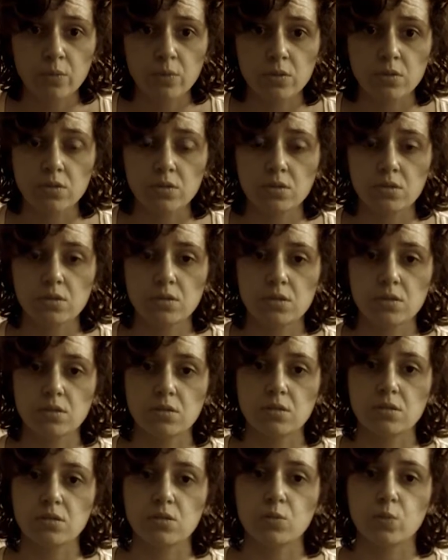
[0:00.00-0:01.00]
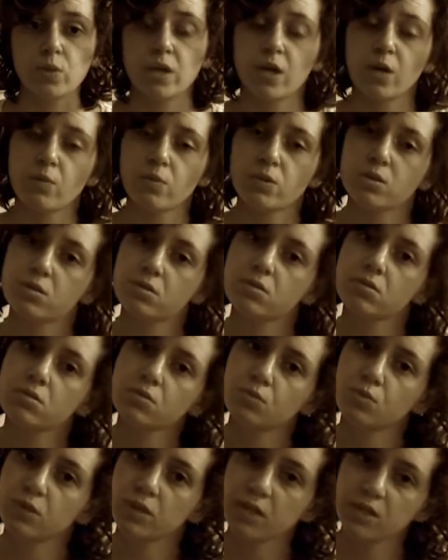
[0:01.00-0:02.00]
since when I was
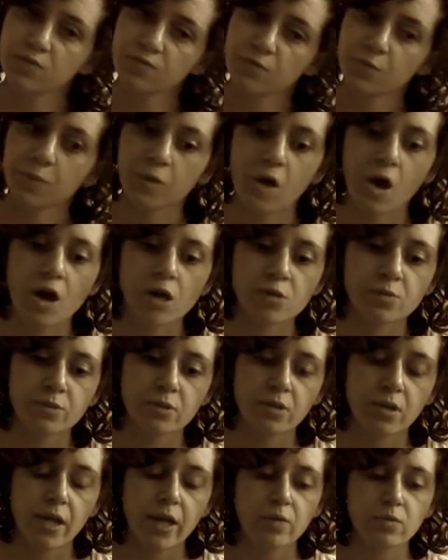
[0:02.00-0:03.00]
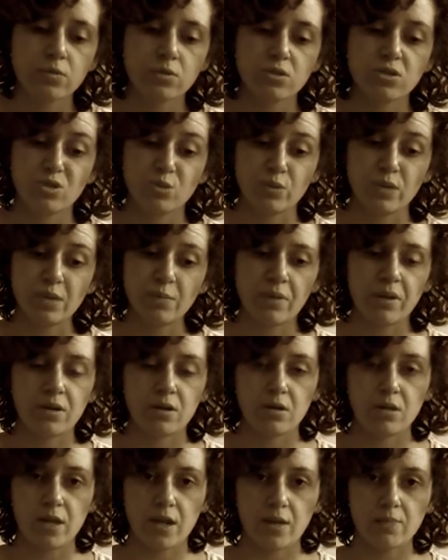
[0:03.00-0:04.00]
released from the hospital, I was doing
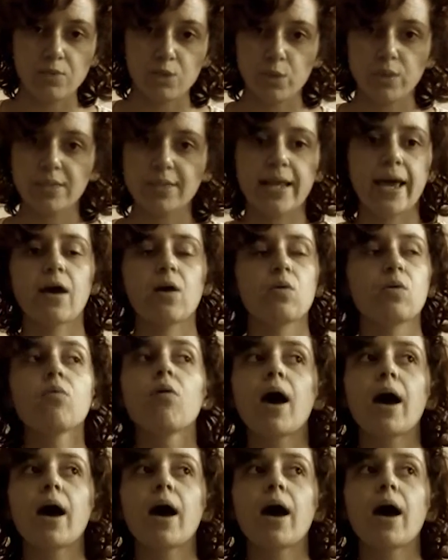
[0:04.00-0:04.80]
better than I'm doing now.